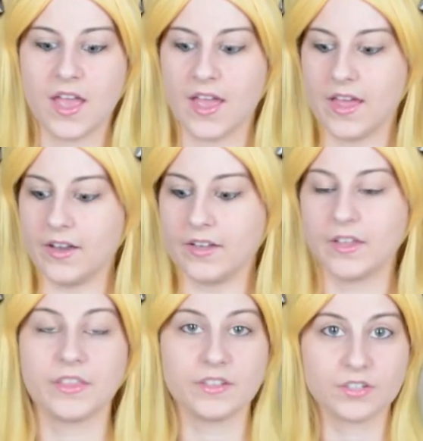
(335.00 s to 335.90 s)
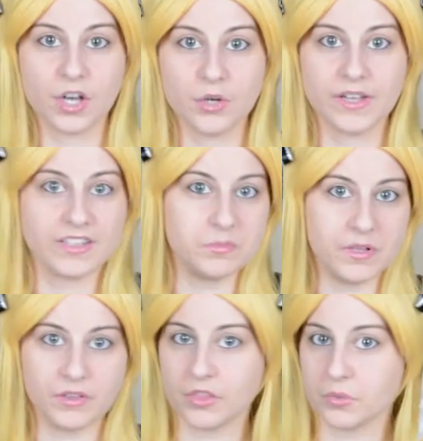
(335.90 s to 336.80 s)
and this coat has
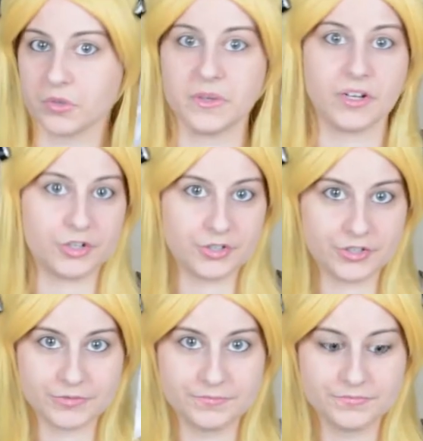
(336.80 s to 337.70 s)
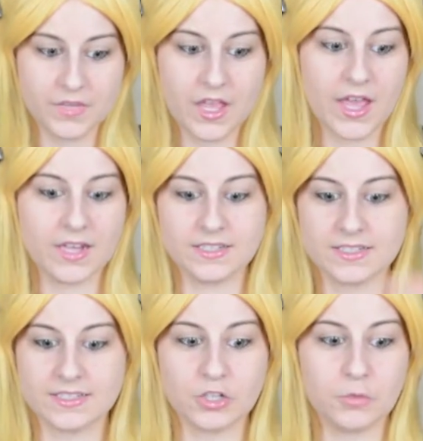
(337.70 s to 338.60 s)
been through it all and it's
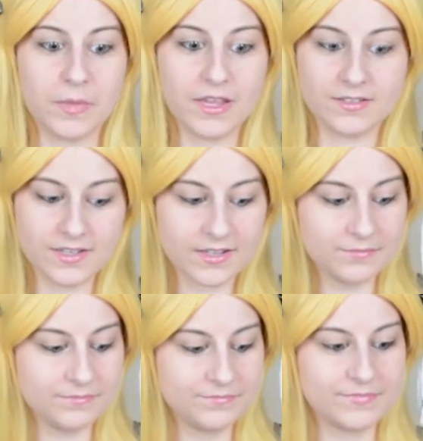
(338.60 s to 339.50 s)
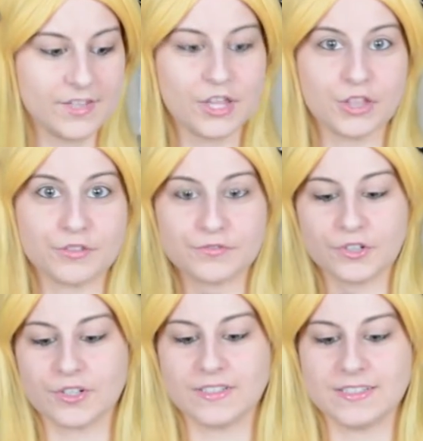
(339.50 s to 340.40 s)
still amazing. The
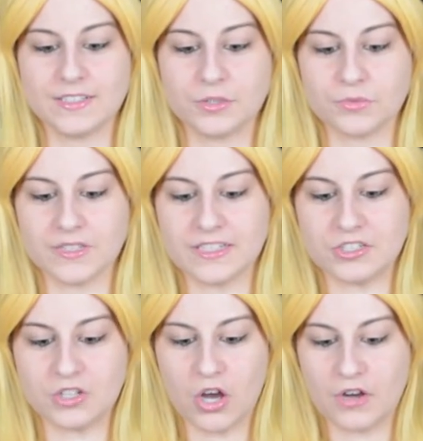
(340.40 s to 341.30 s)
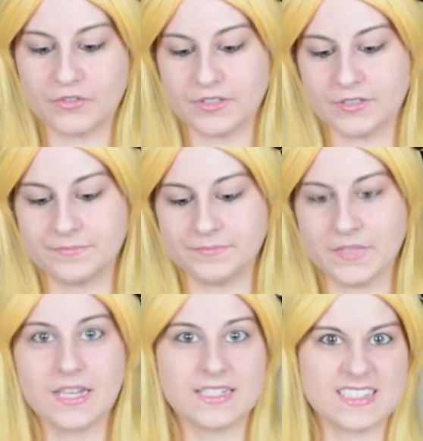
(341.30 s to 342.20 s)
fur is still really soft.
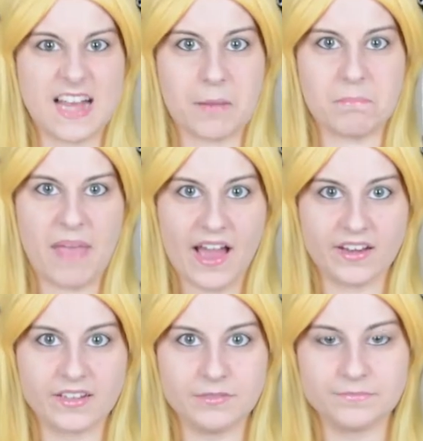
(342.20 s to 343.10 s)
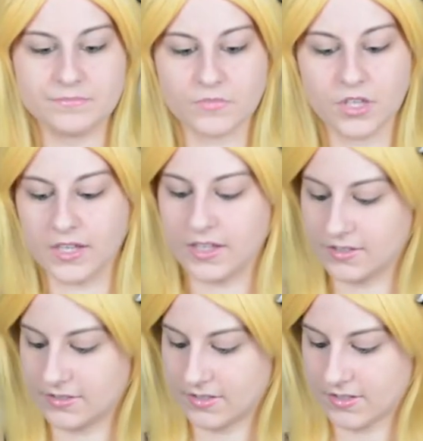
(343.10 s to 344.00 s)
It's not matted like
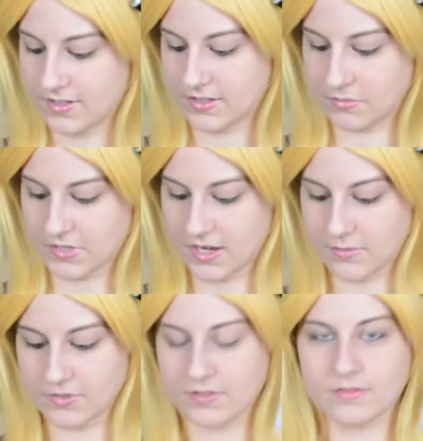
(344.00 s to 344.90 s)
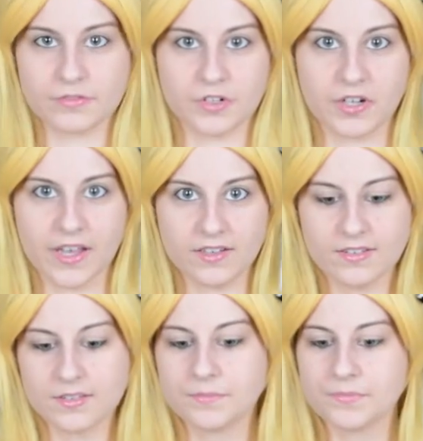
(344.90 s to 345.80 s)
sometimes fur
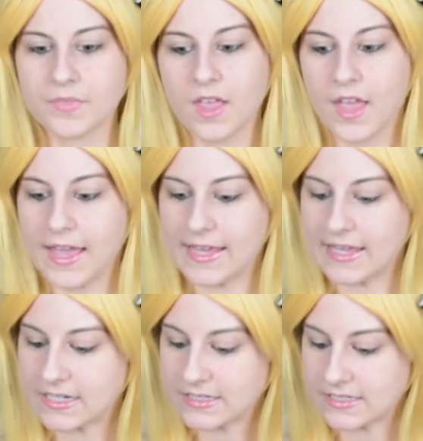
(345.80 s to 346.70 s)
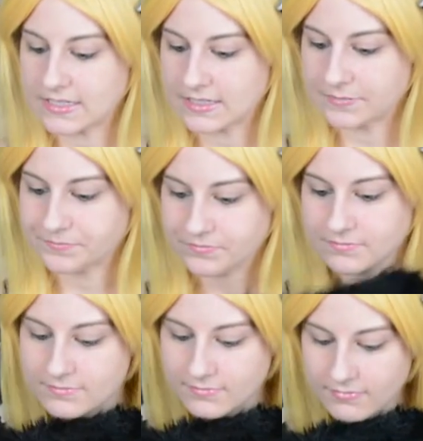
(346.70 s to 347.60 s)
gets and
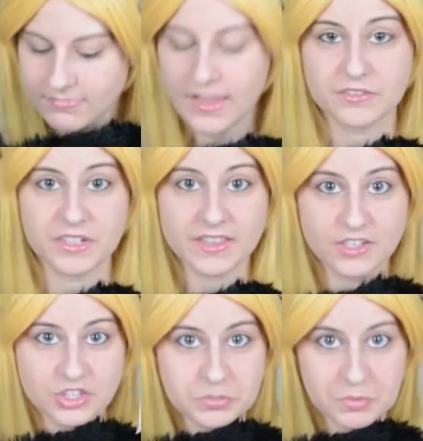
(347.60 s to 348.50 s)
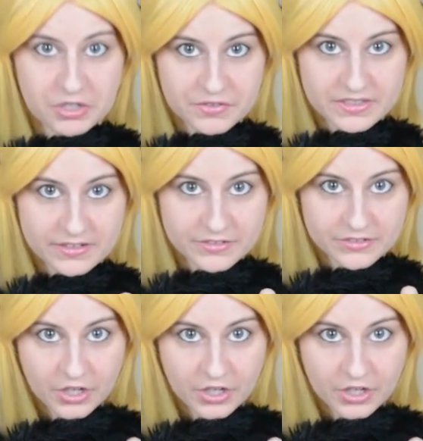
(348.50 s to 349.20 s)
everything is just perfect on this